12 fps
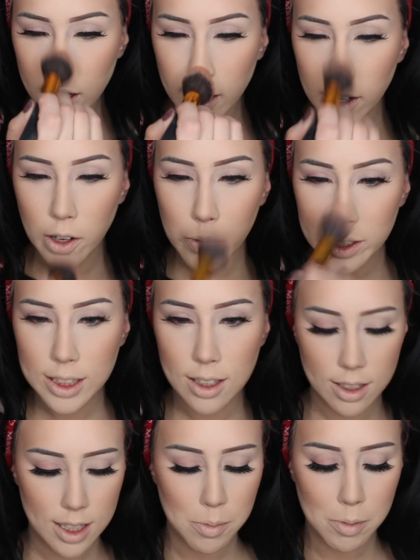And I always hit
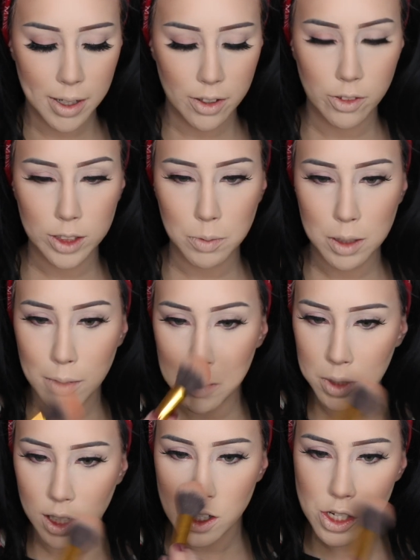the tip of my nose with my
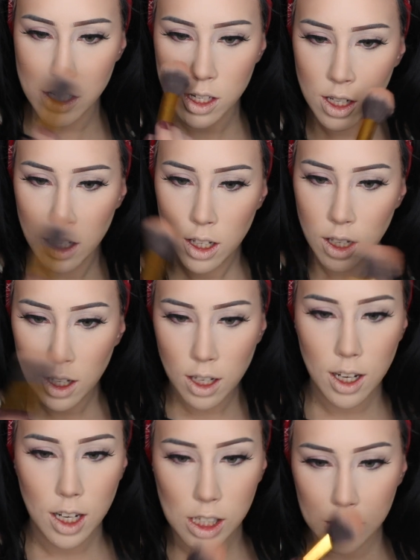blush.
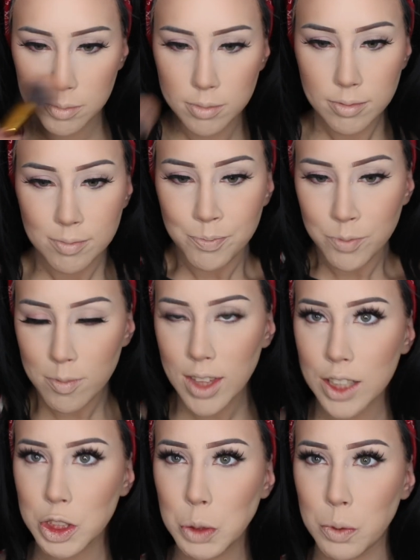I
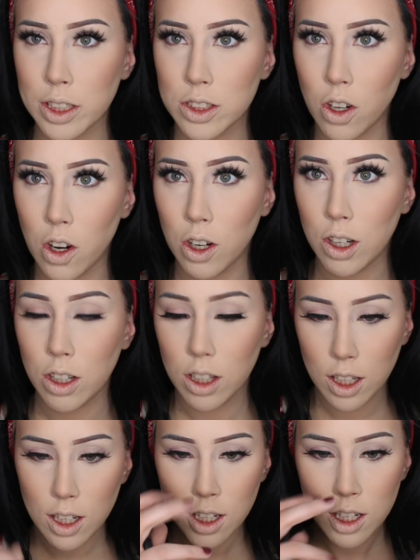just wanted to
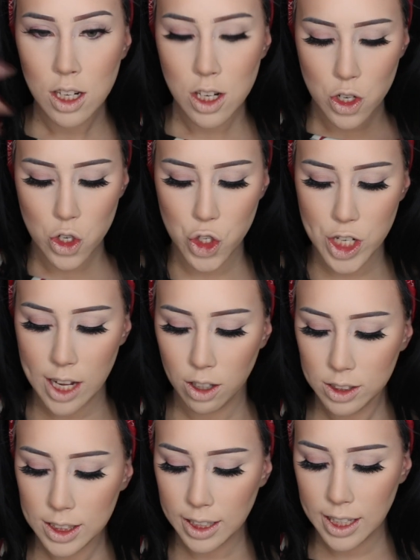all
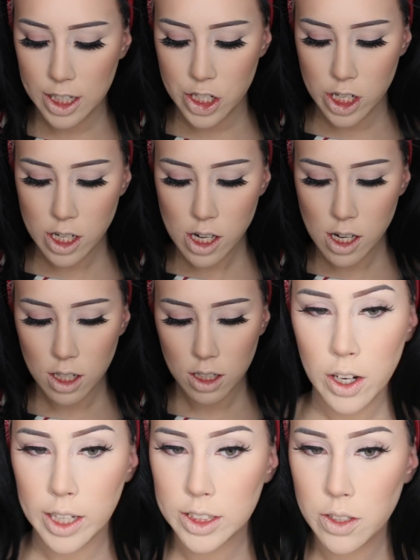gel together.
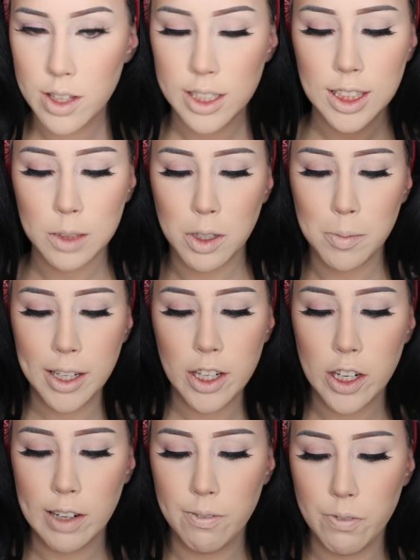Alright, so this is one of my
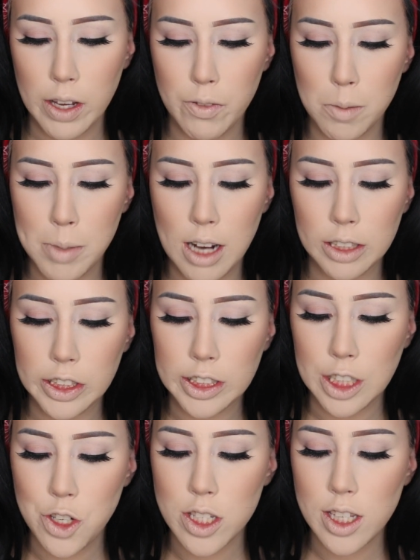current favorite
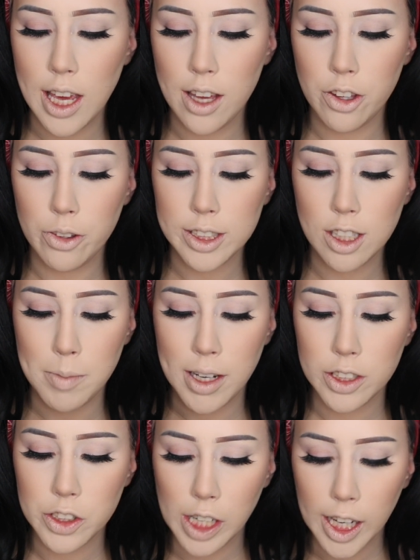powders. I just can't use it on
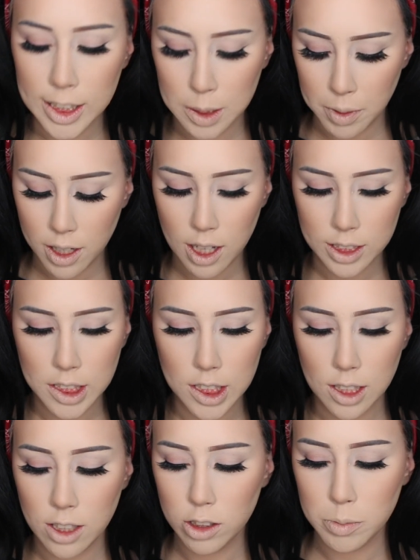my under eyes because it's
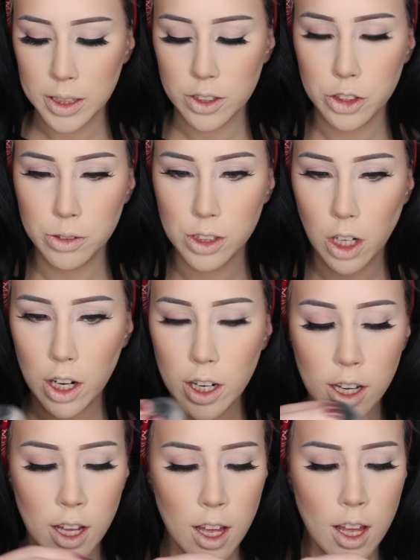a little bit too
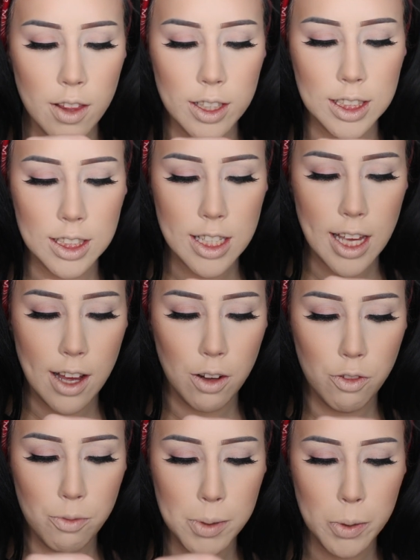dark. This is the
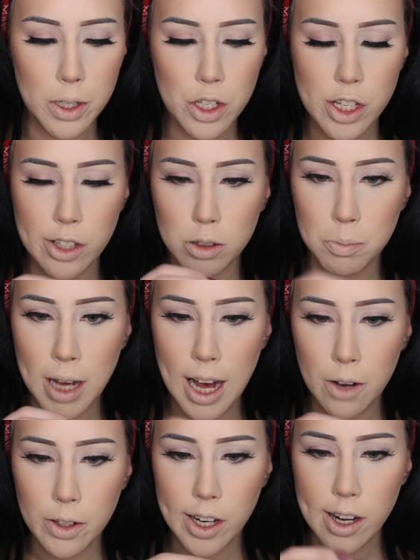e.l.f. Beauty Shield
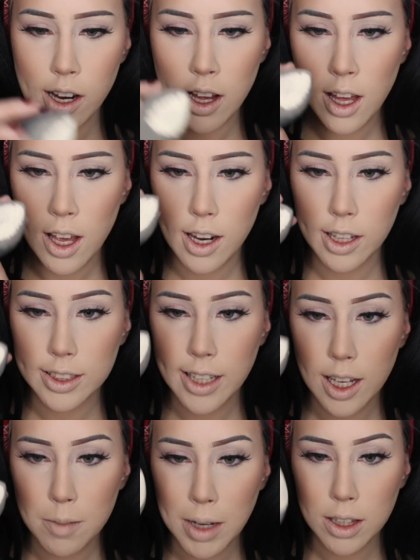Powder. And I
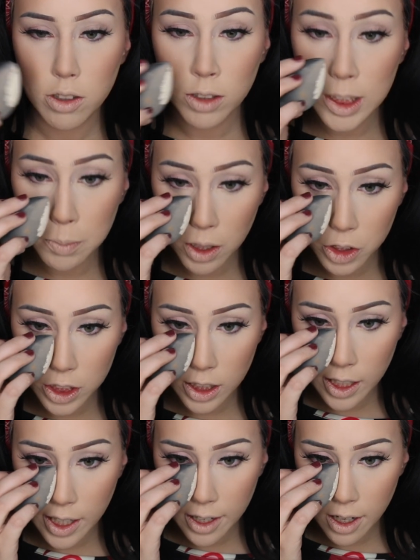take my little sponge
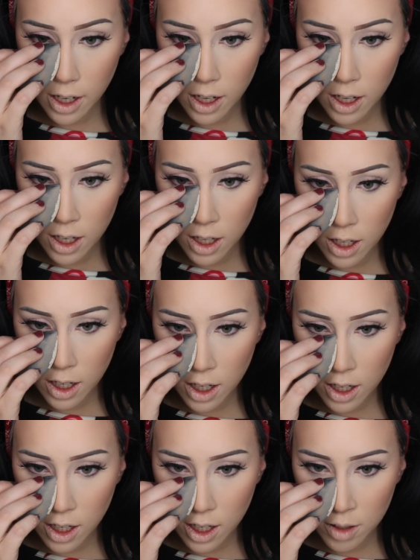in there,
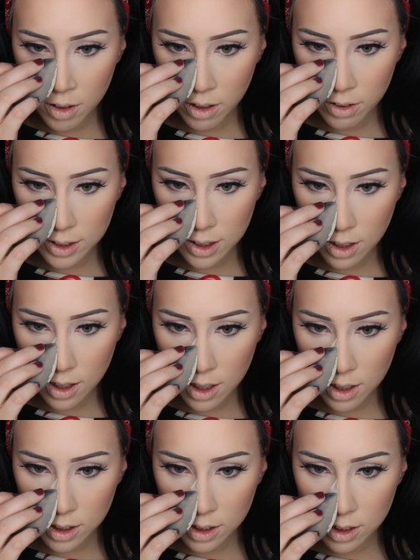and I'm using
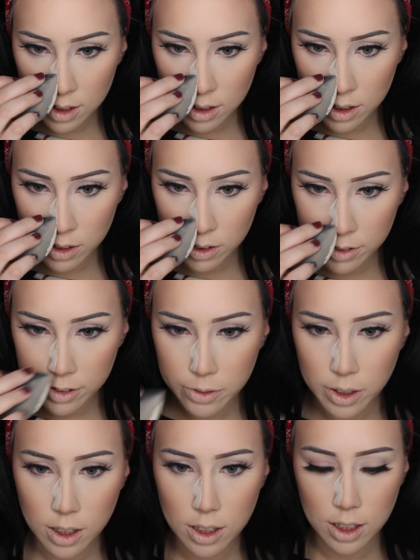this
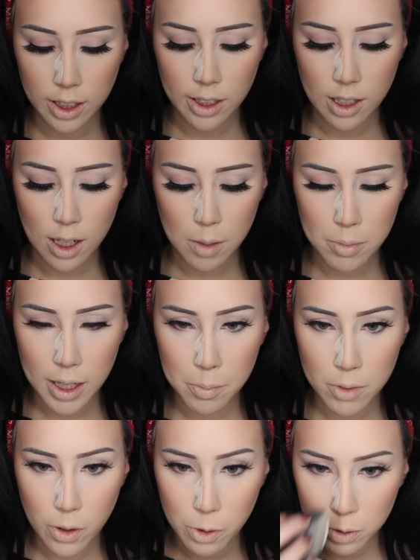to clean up my
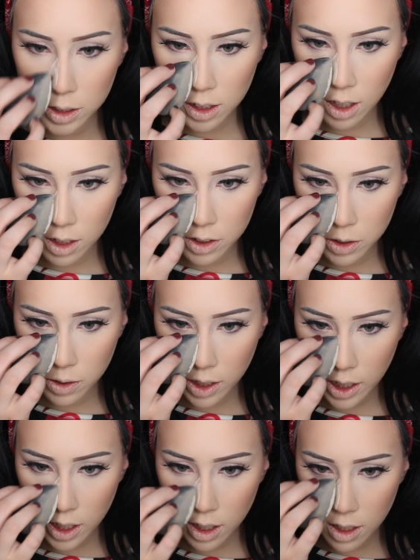nose
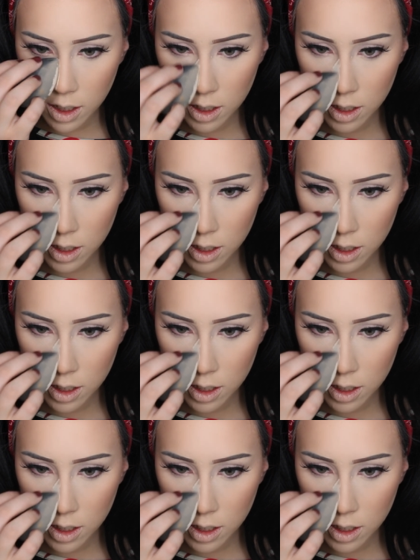contour.